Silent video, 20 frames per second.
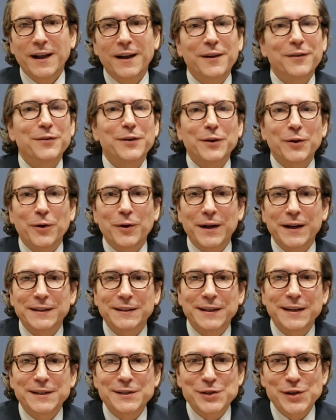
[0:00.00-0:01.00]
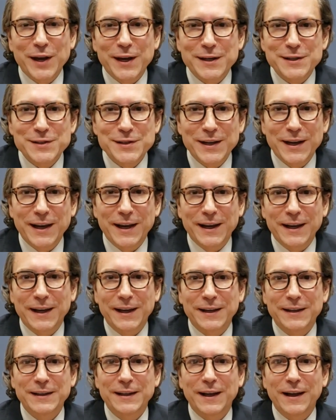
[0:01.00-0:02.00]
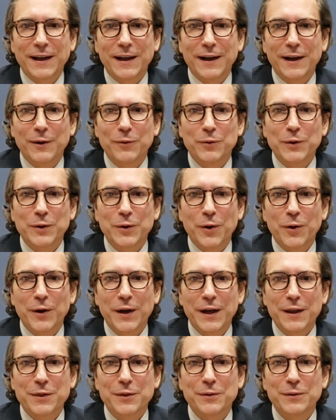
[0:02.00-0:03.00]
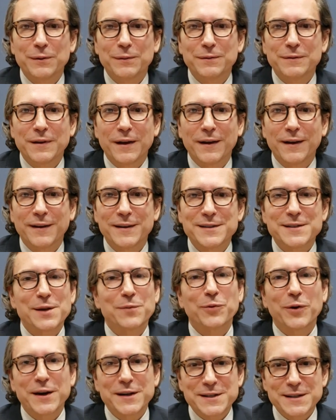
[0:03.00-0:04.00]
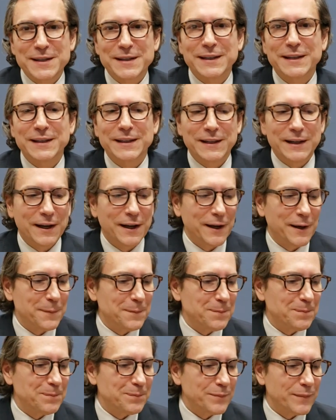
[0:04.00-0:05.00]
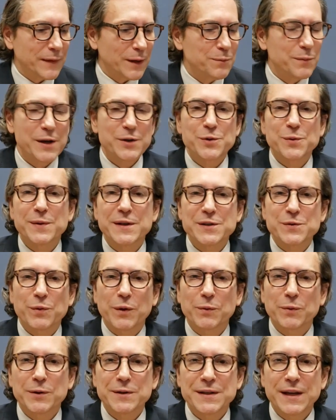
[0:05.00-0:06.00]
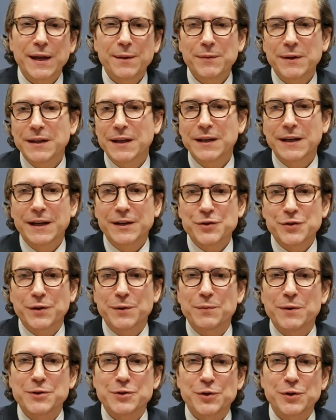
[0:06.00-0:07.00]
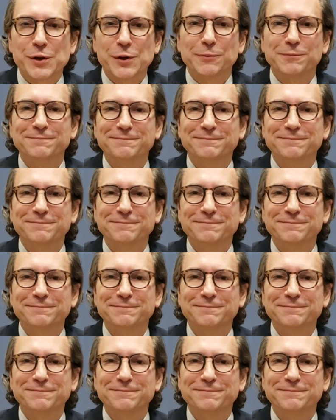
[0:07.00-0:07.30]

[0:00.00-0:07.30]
I'll have you go ahead and get changed, and we'll go ahead and summarize the measurements one more time and then actually measure you.